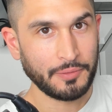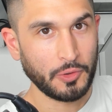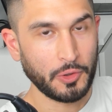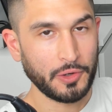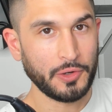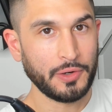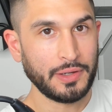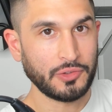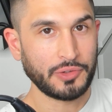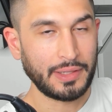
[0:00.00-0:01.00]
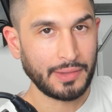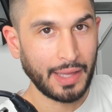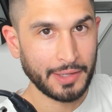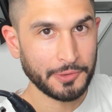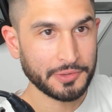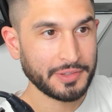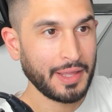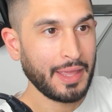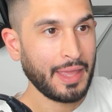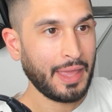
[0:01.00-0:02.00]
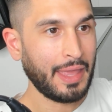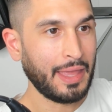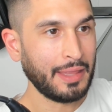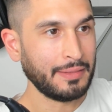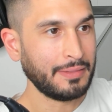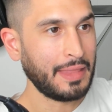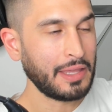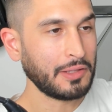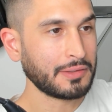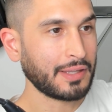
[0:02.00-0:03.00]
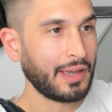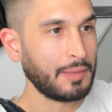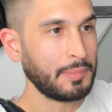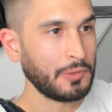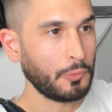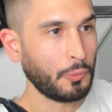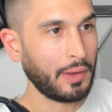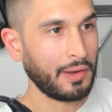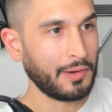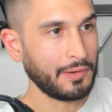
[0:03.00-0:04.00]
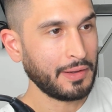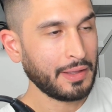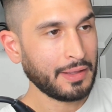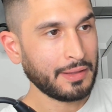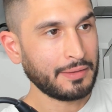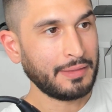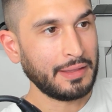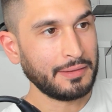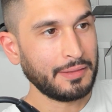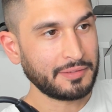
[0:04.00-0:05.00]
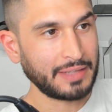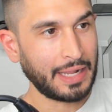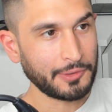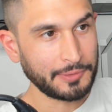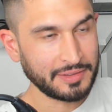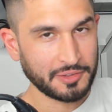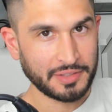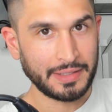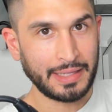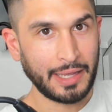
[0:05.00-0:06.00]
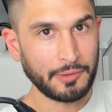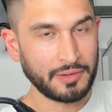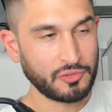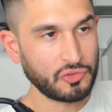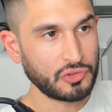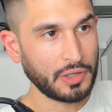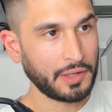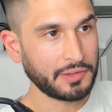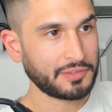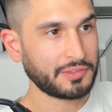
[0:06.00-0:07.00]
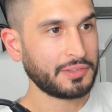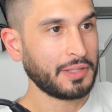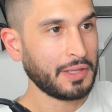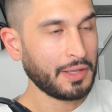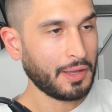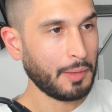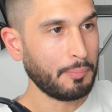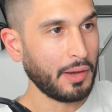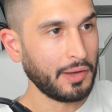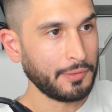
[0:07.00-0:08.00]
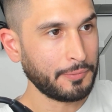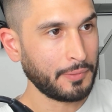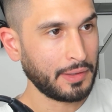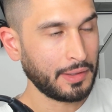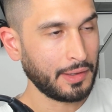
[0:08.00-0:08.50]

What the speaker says: Kevin Huerter, and Trey Lyles, and they can time it where the salaries they're sending out is just above